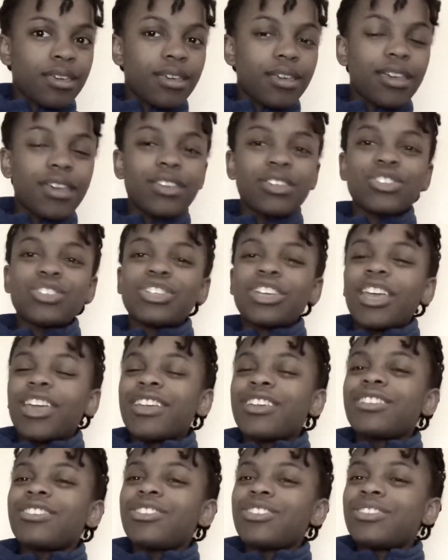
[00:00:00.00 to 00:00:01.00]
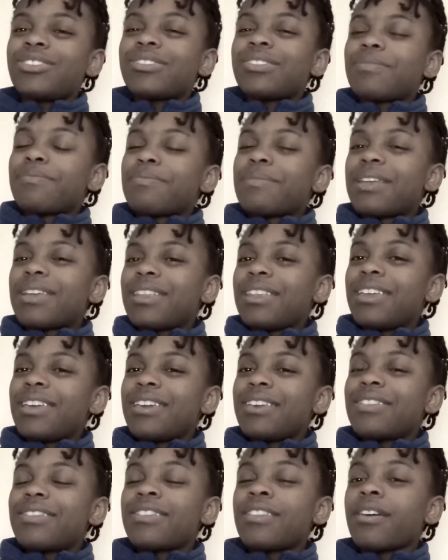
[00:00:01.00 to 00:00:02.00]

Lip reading: It changes the meaning